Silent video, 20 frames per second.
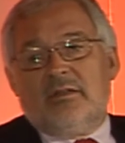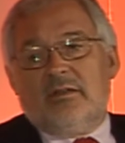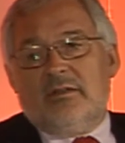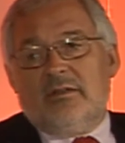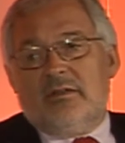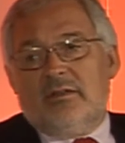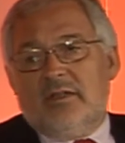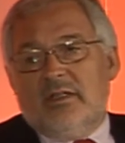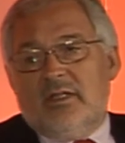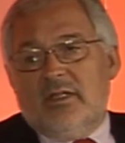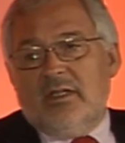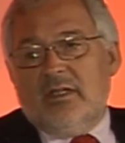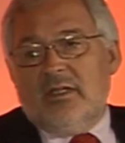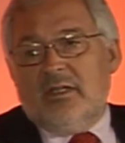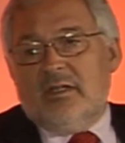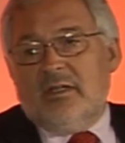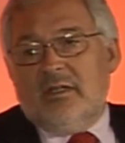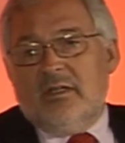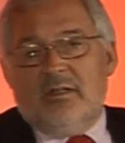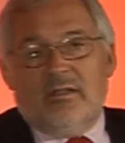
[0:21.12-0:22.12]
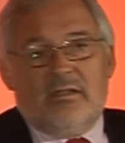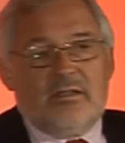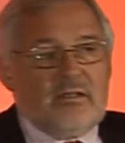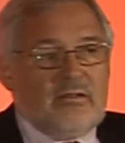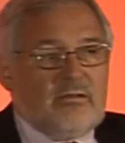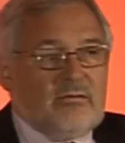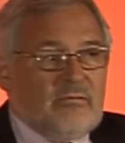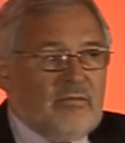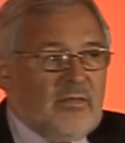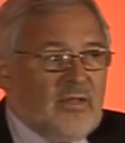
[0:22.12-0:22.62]
the
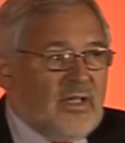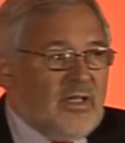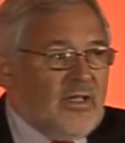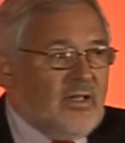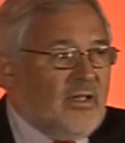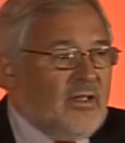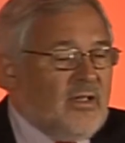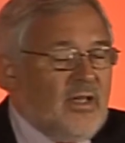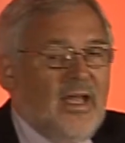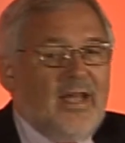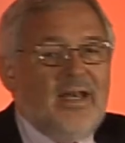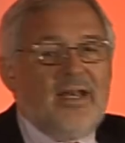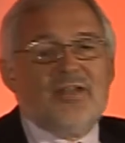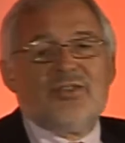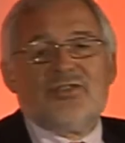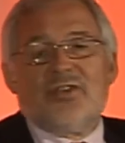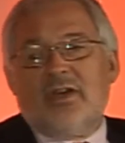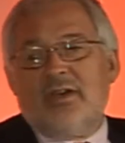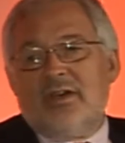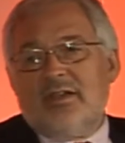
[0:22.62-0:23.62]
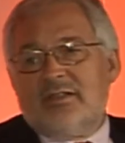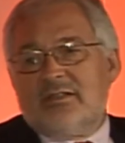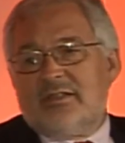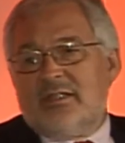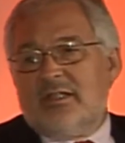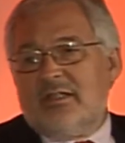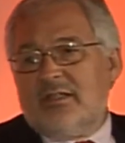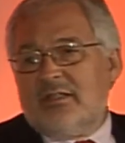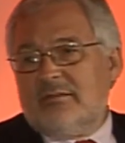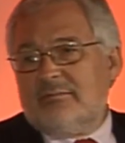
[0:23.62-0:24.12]

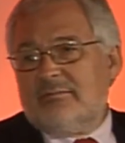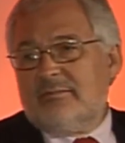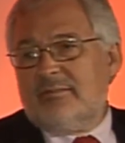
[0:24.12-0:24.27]
energizing